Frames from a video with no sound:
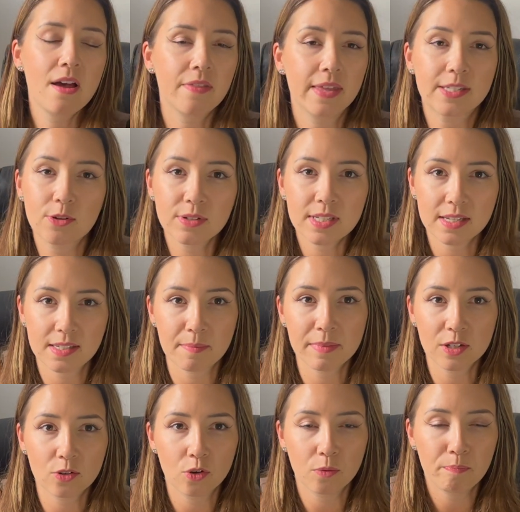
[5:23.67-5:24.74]
There's also
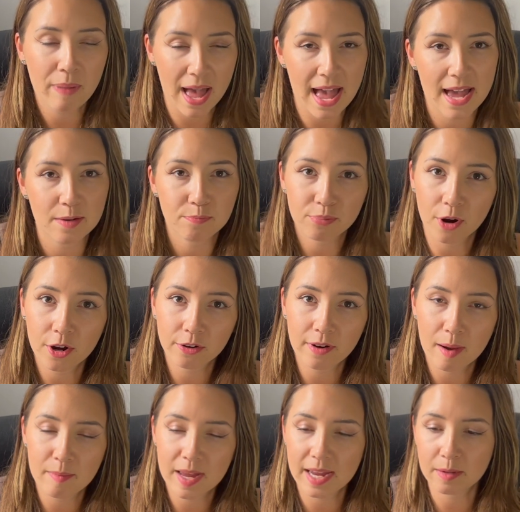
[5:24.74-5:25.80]
something called paired
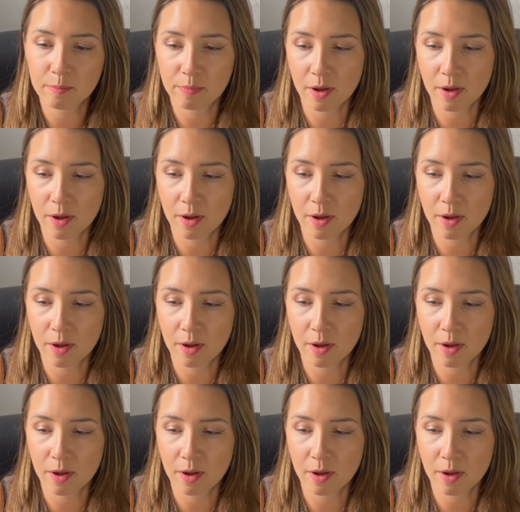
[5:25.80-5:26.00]
programming,